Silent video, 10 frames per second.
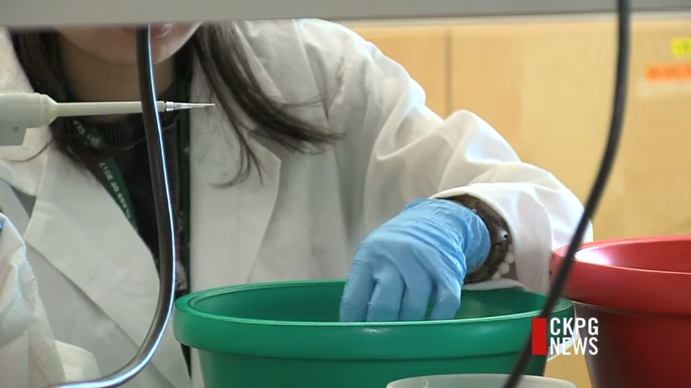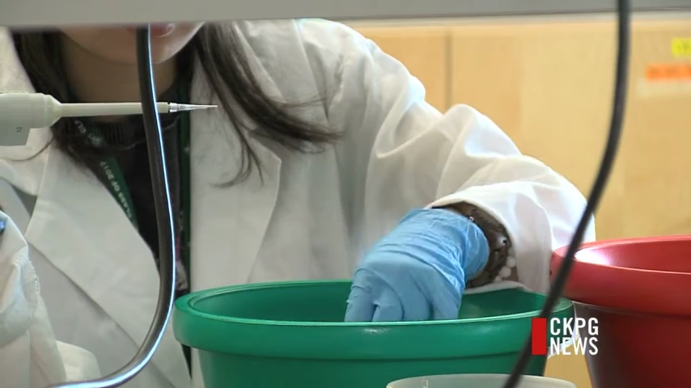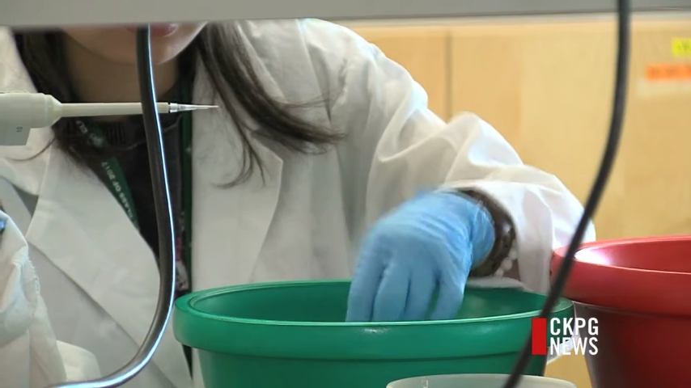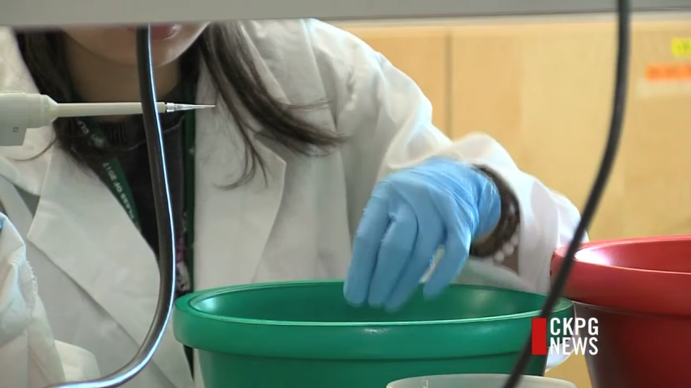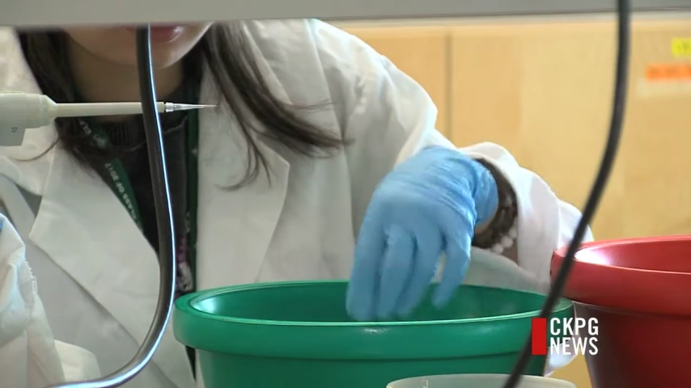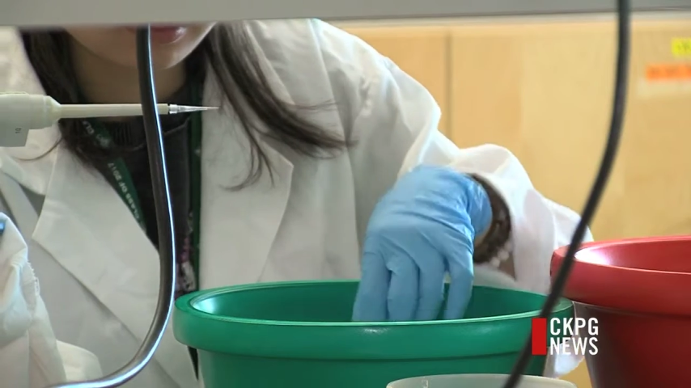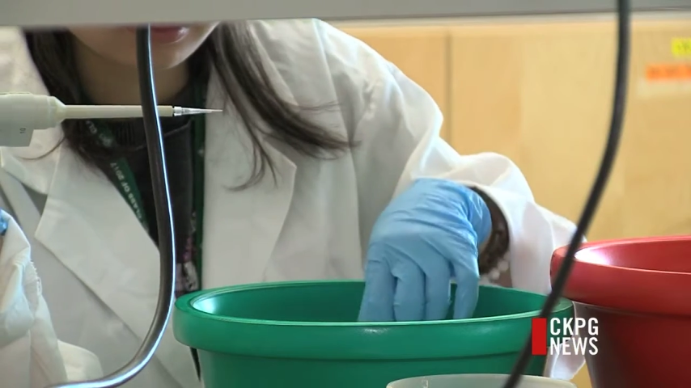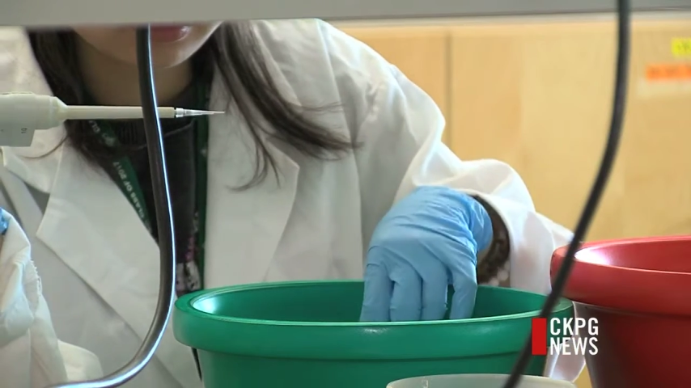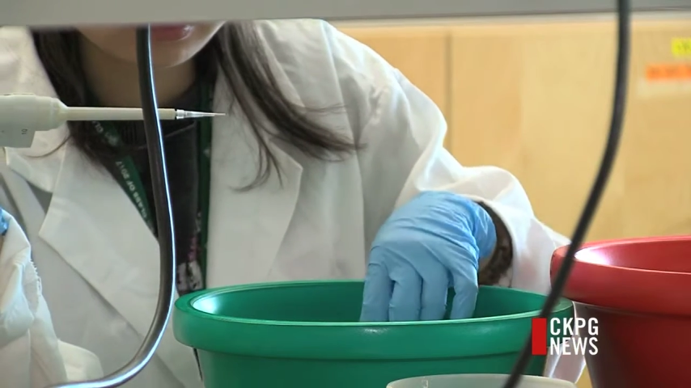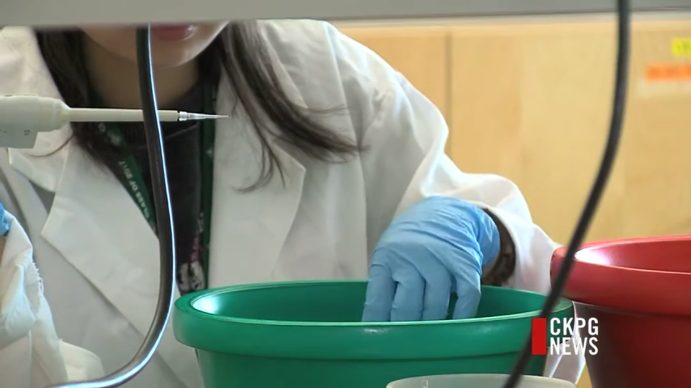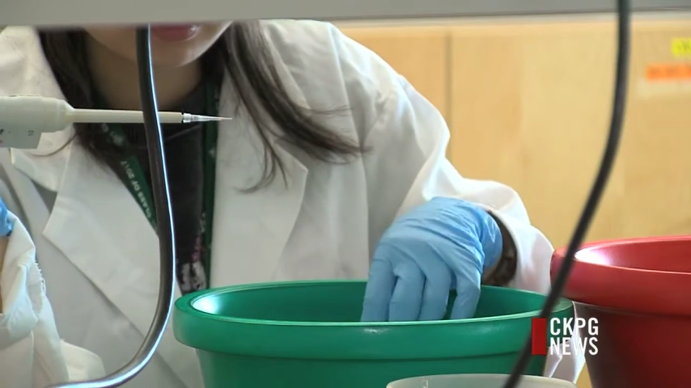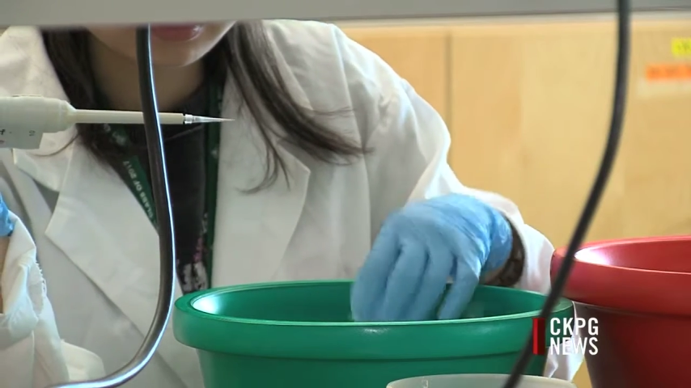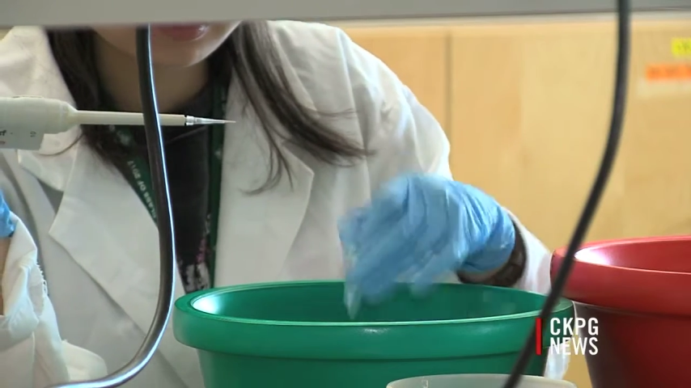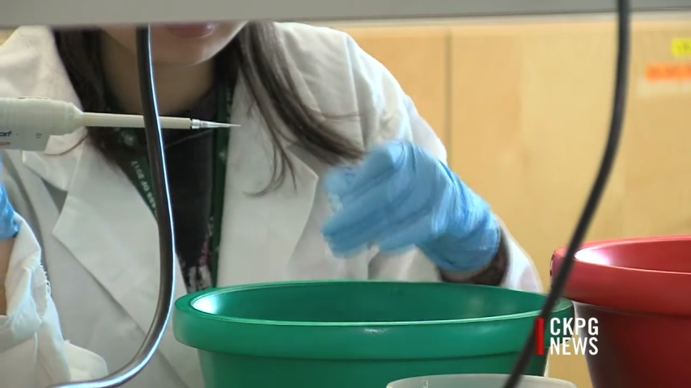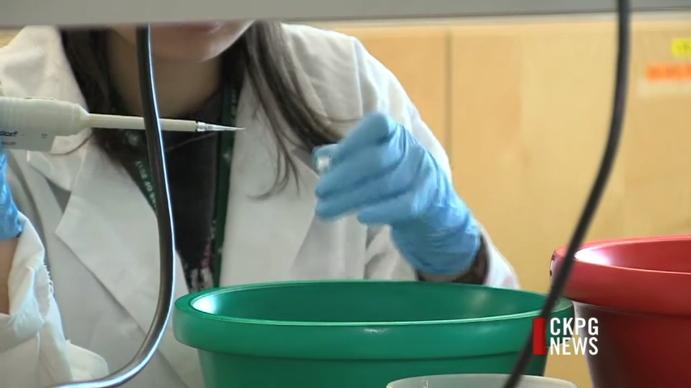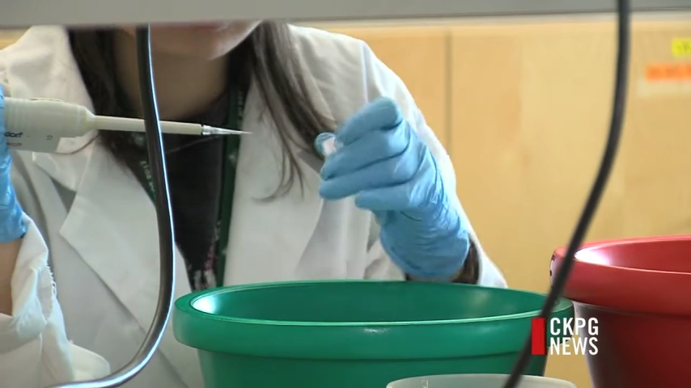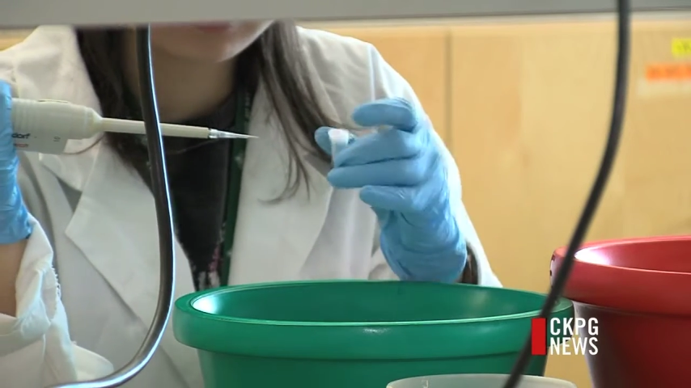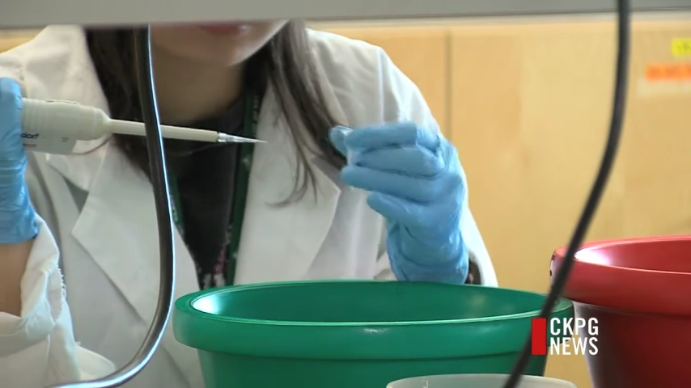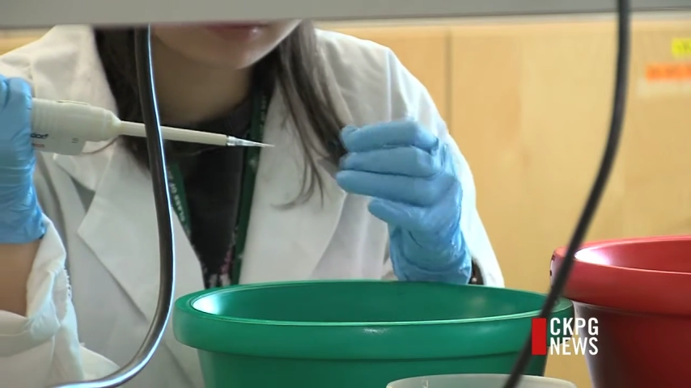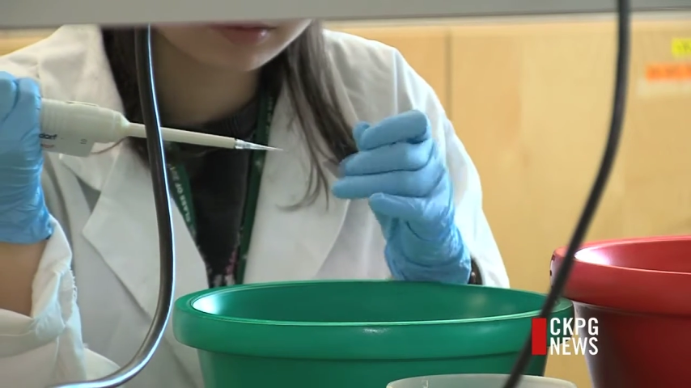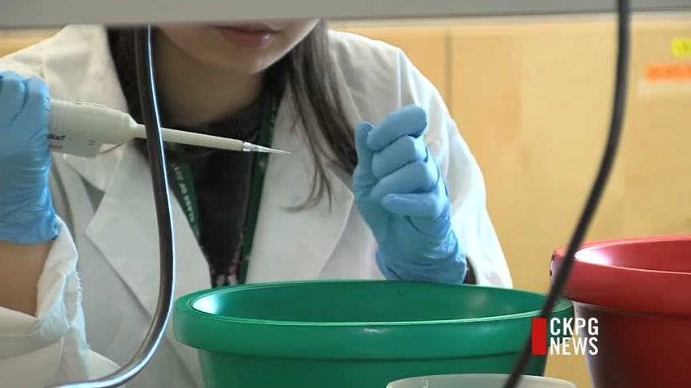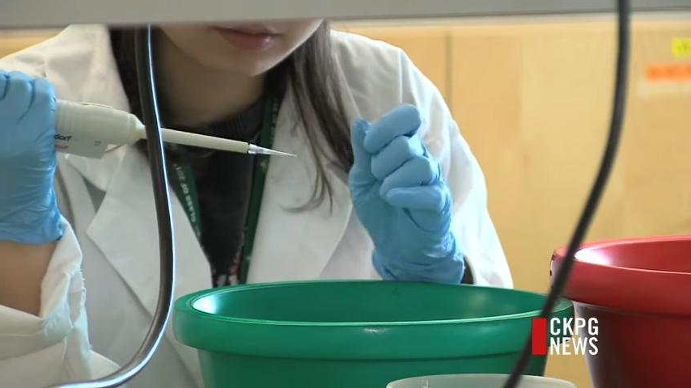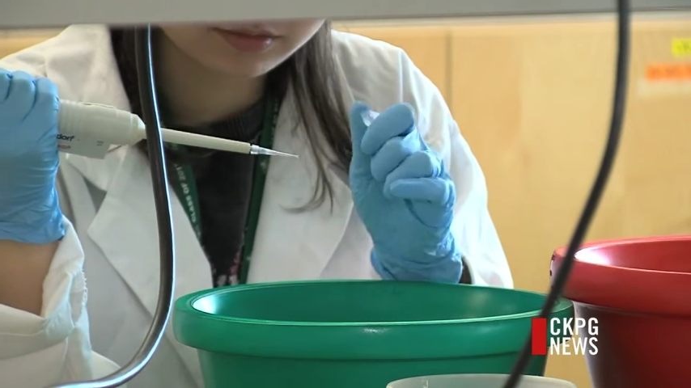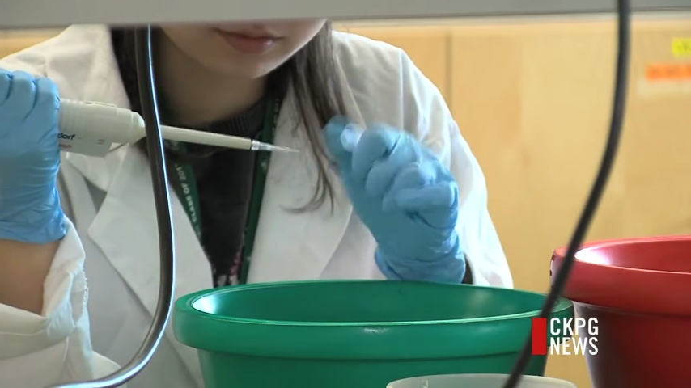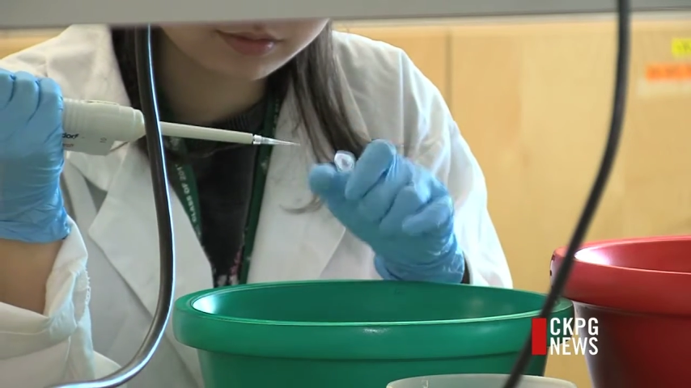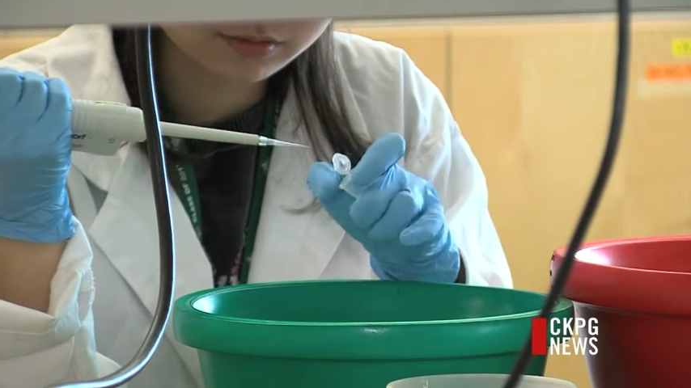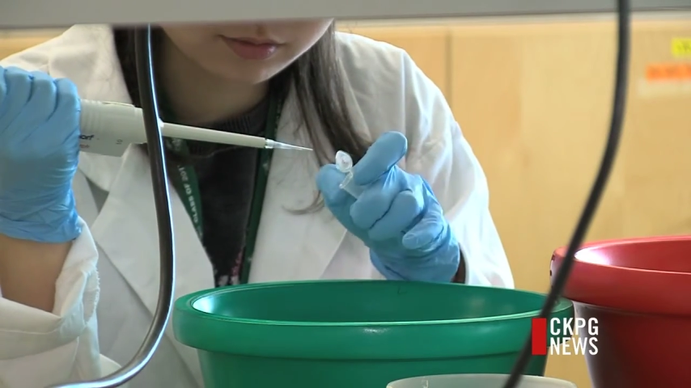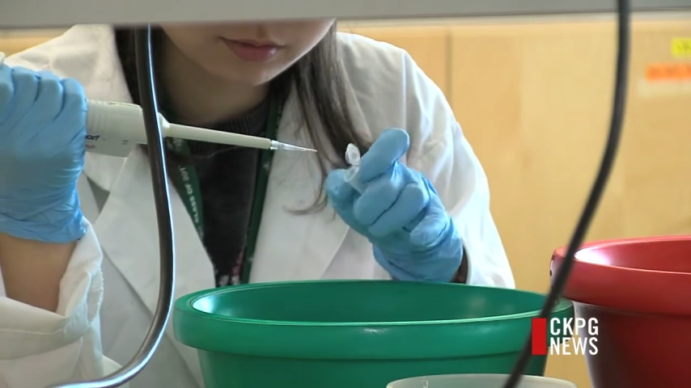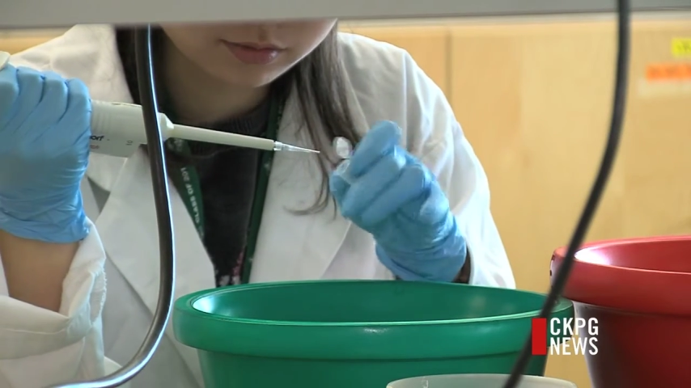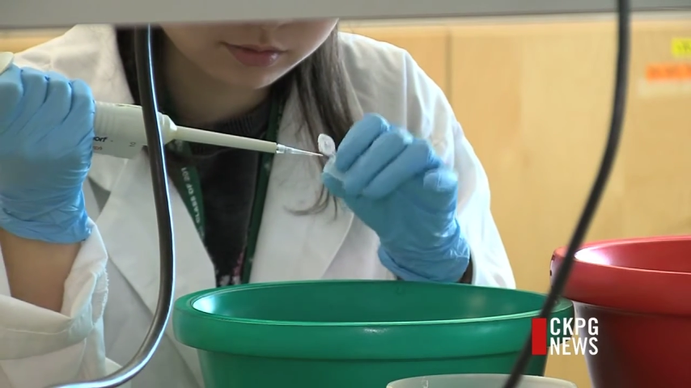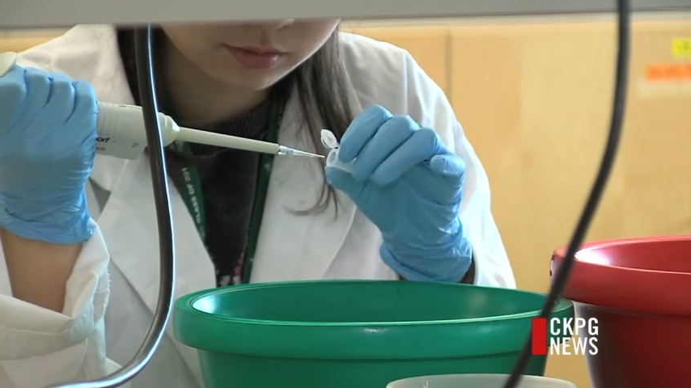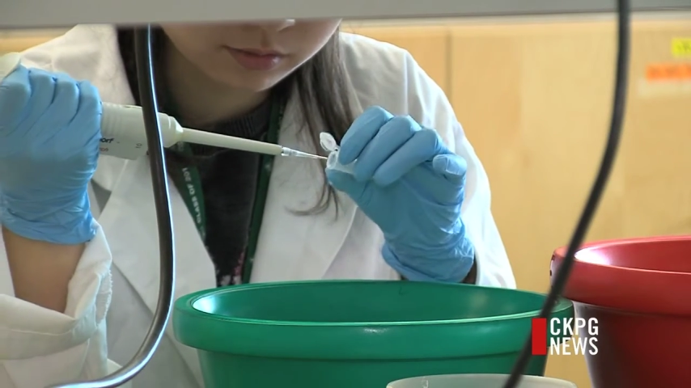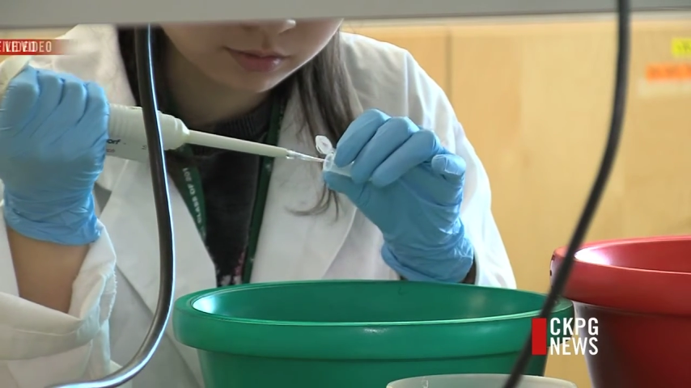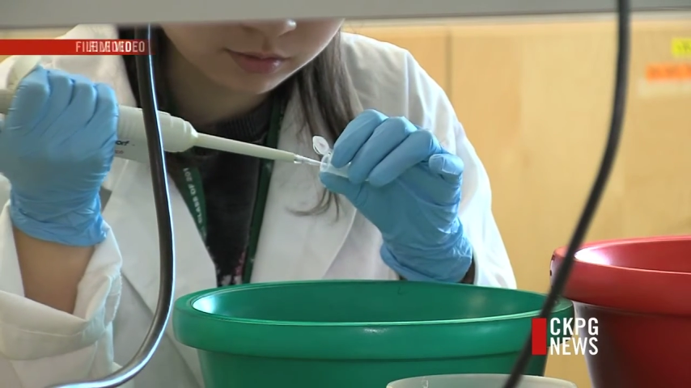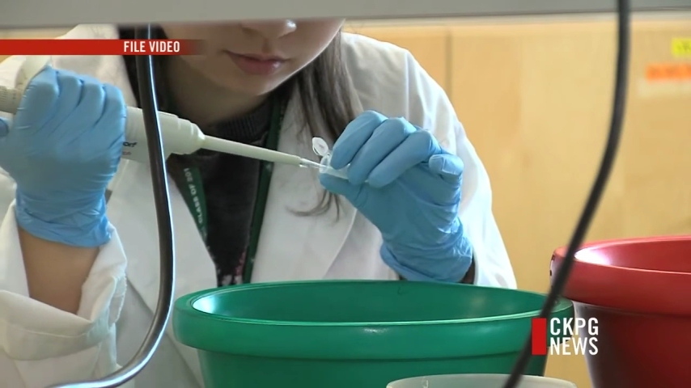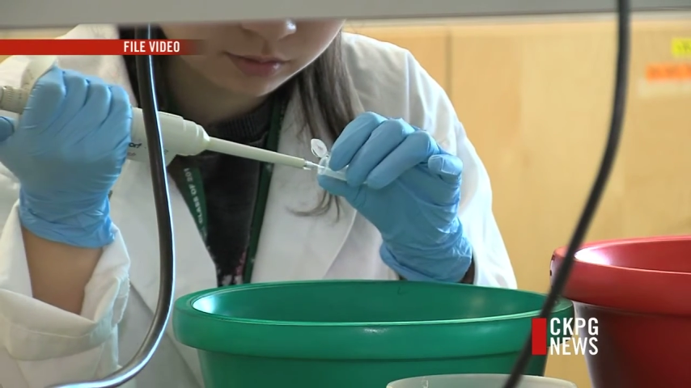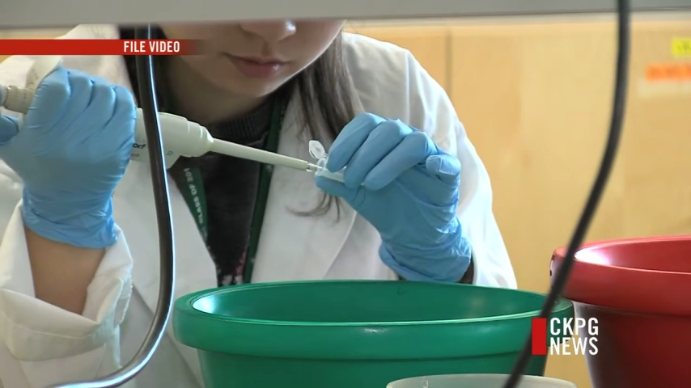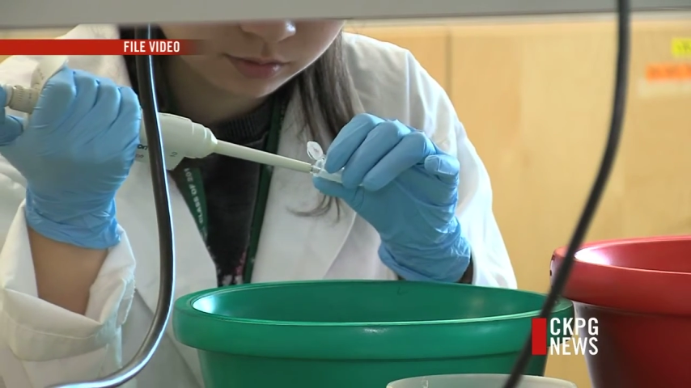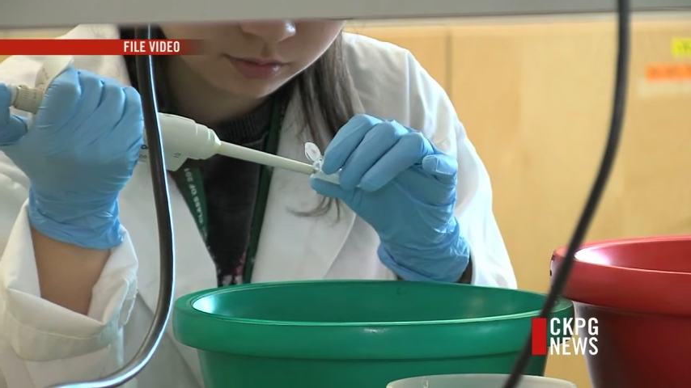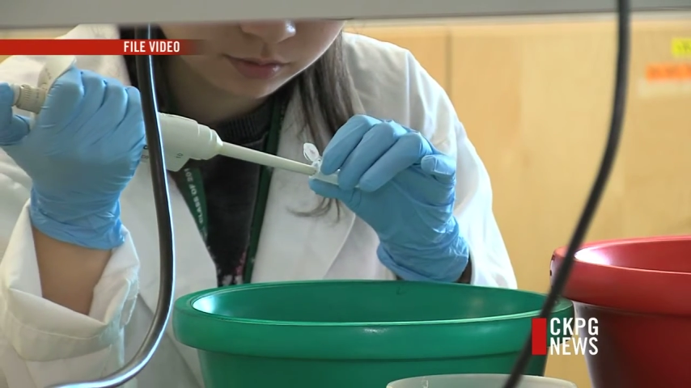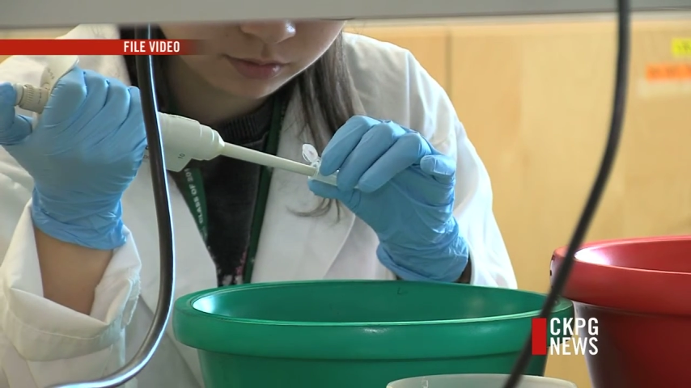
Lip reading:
(no speaker visible)